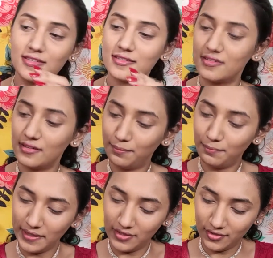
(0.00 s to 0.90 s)
is the
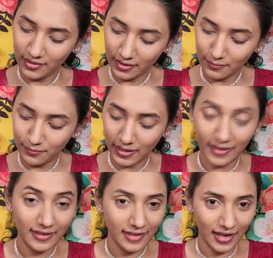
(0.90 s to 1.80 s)
Patricia
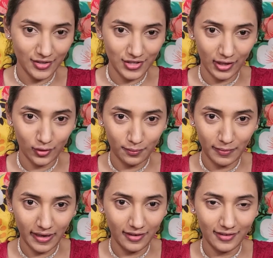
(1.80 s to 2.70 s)
Bright eyeshadow
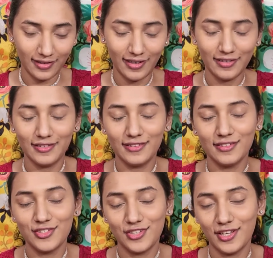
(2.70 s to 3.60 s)
palette and the
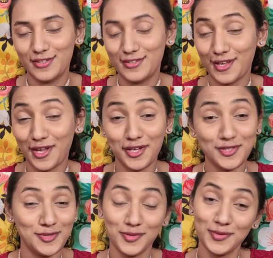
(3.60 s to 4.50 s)
shades are
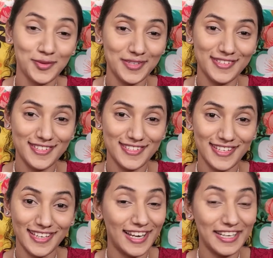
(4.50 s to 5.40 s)
so gorgeous,
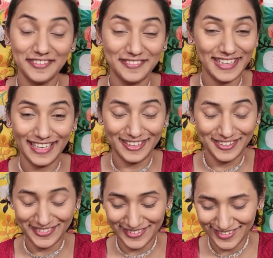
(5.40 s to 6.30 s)
I can't even tell
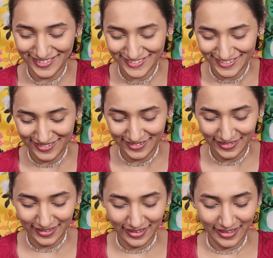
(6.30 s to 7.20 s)
you.
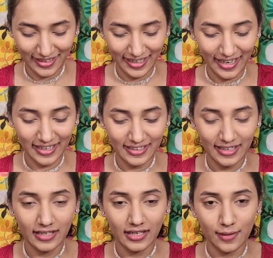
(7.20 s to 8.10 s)
And
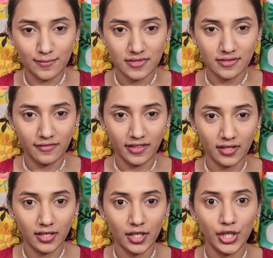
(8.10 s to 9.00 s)
it comes with
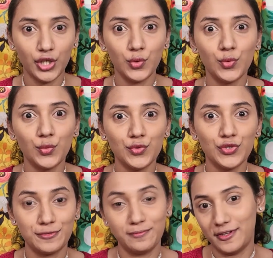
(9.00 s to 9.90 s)
a
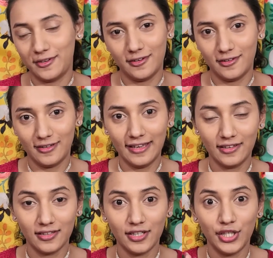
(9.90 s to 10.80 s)
huge mirror,
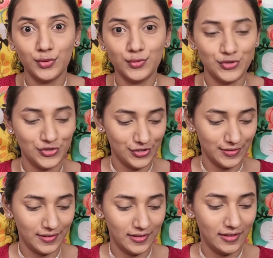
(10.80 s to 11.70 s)
like huge.
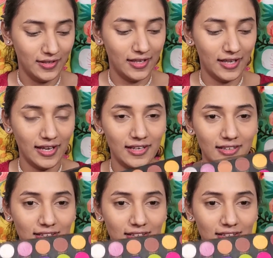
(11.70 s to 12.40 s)
And